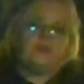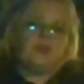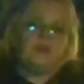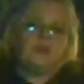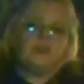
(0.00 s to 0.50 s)

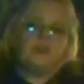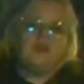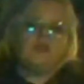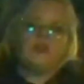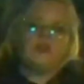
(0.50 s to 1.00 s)
but it was
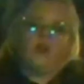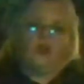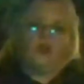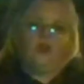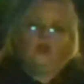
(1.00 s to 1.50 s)
not the
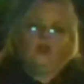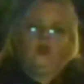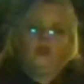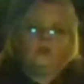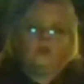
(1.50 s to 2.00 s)
doll
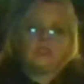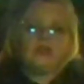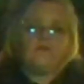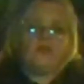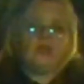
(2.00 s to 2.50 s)
who was
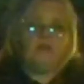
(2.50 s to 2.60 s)
suffering,